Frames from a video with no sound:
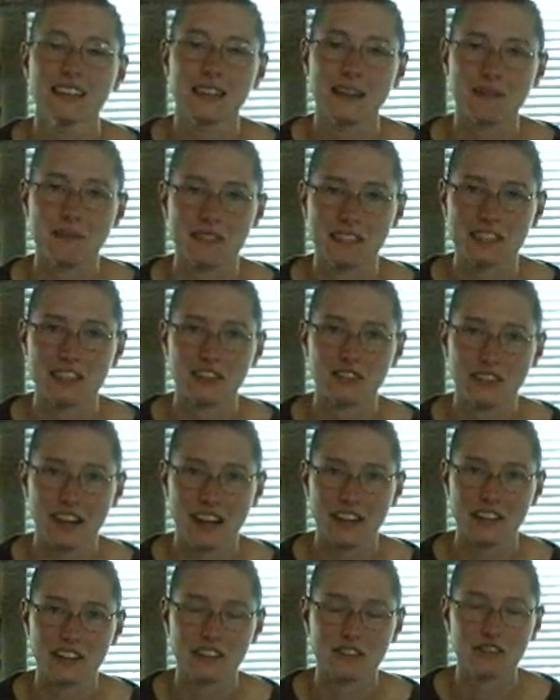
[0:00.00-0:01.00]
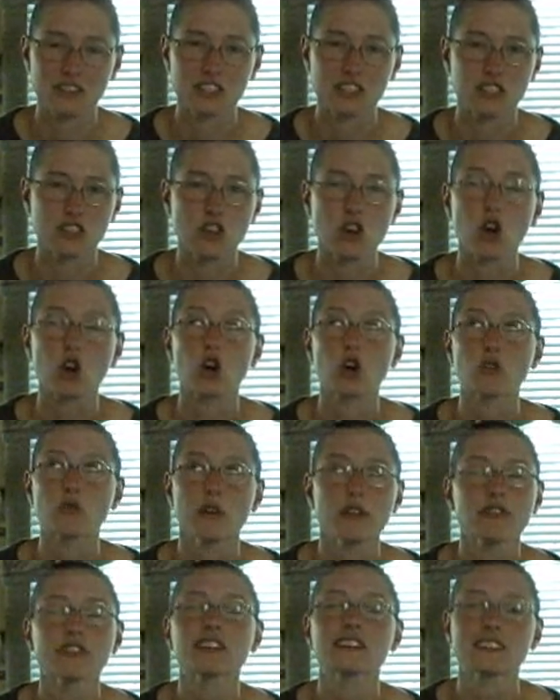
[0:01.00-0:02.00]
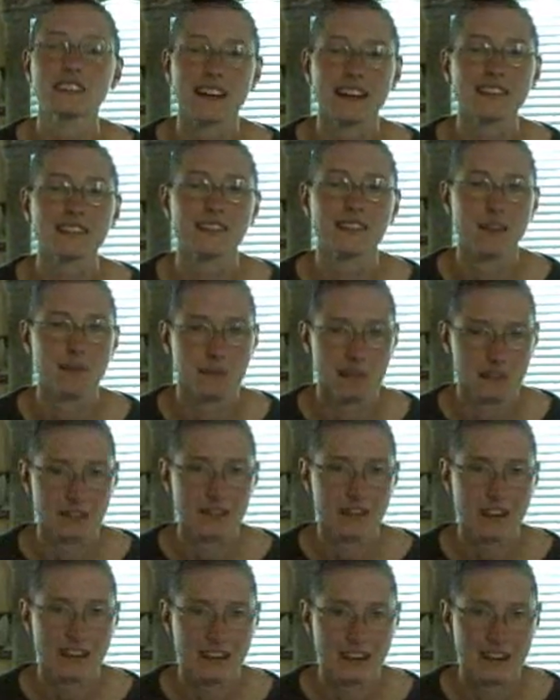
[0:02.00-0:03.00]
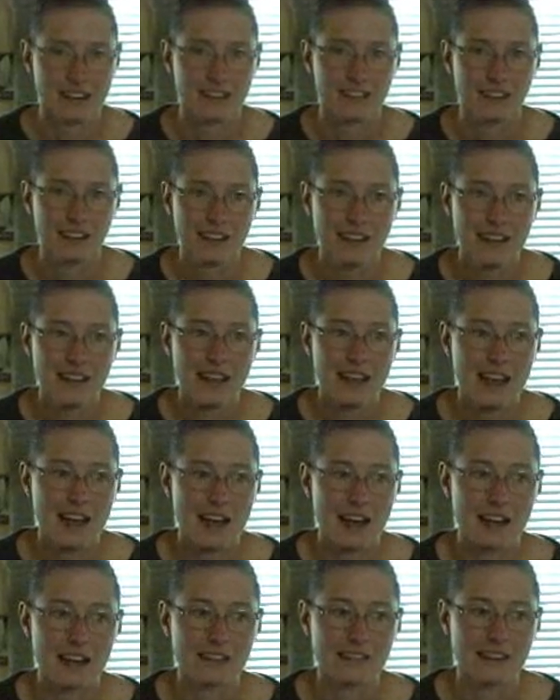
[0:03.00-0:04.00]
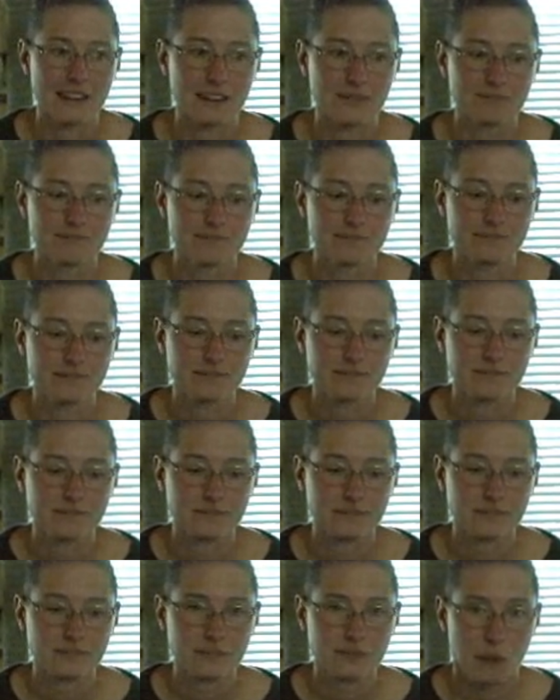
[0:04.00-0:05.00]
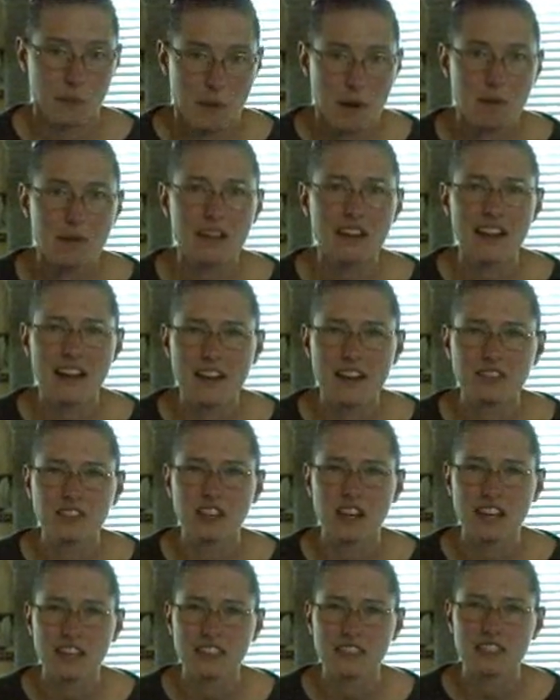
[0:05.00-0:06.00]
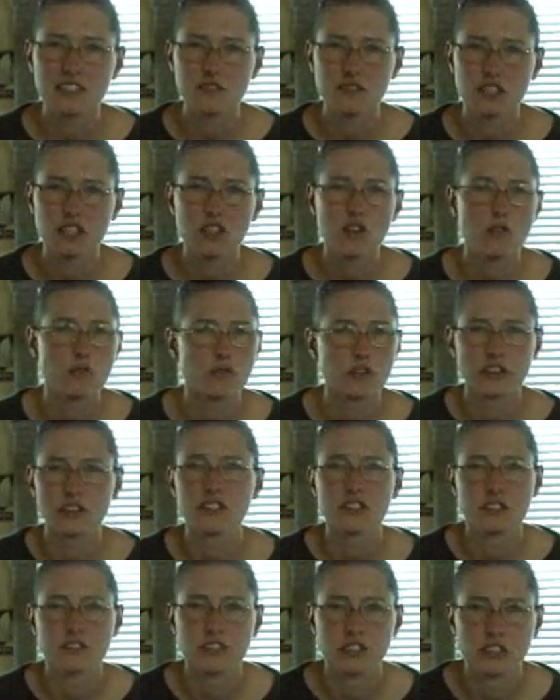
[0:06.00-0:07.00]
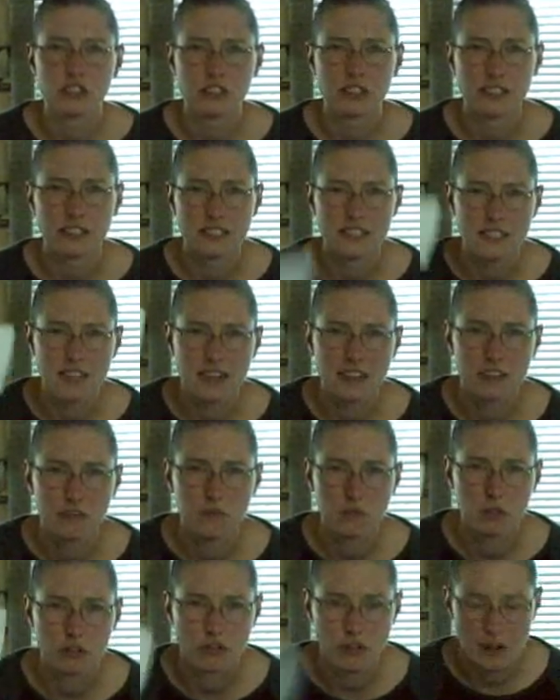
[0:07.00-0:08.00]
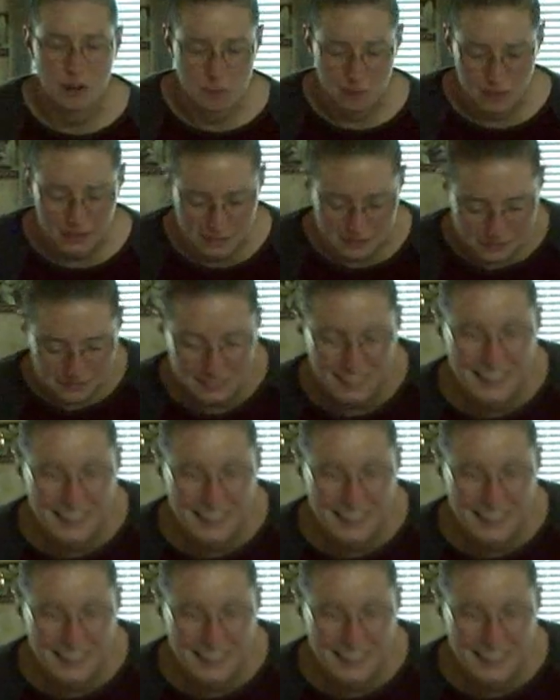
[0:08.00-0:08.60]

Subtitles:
get myself out of the horrific debt that I'm in right now, and probably going to have to edit this video very severely because I have been rambling.